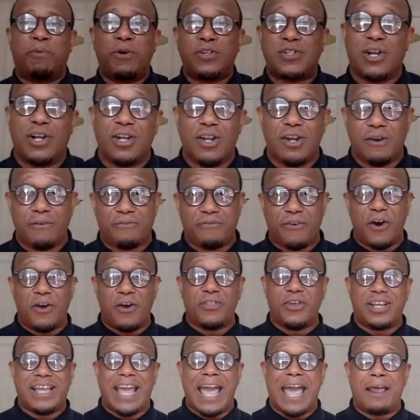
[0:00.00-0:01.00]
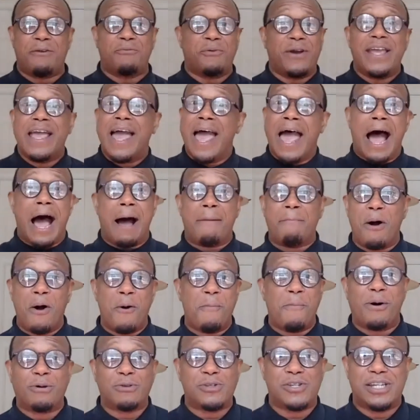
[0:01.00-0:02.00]
push a little further, can we? I'm
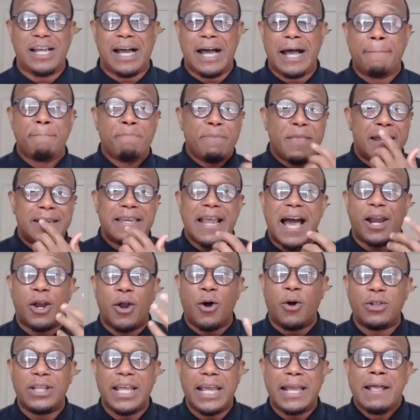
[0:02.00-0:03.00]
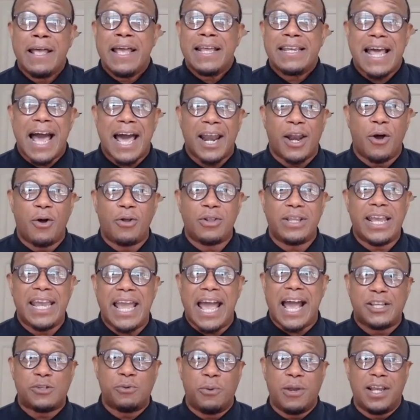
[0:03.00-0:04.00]
almost done. Not only
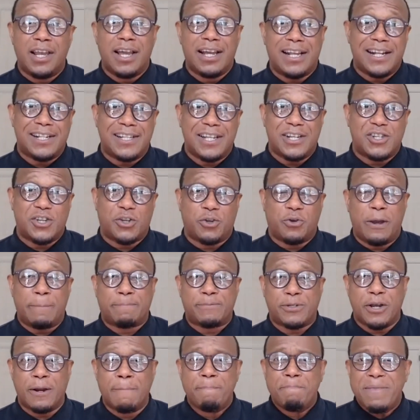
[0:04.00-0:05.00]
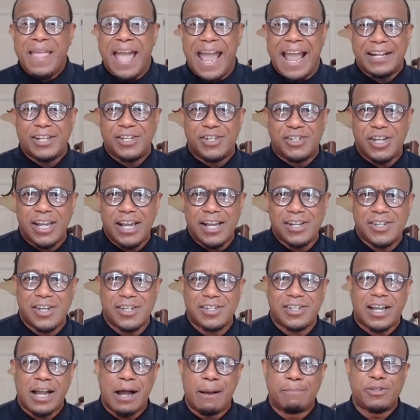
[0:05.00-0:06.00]
as we look at this scripture and
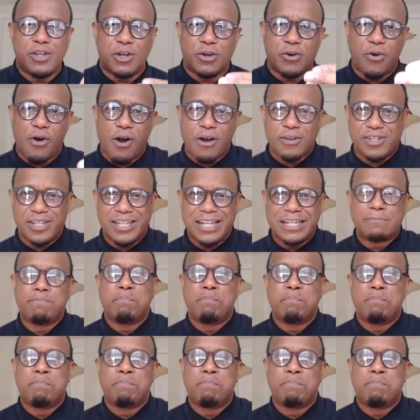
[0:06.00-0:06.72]
Jesus comes across this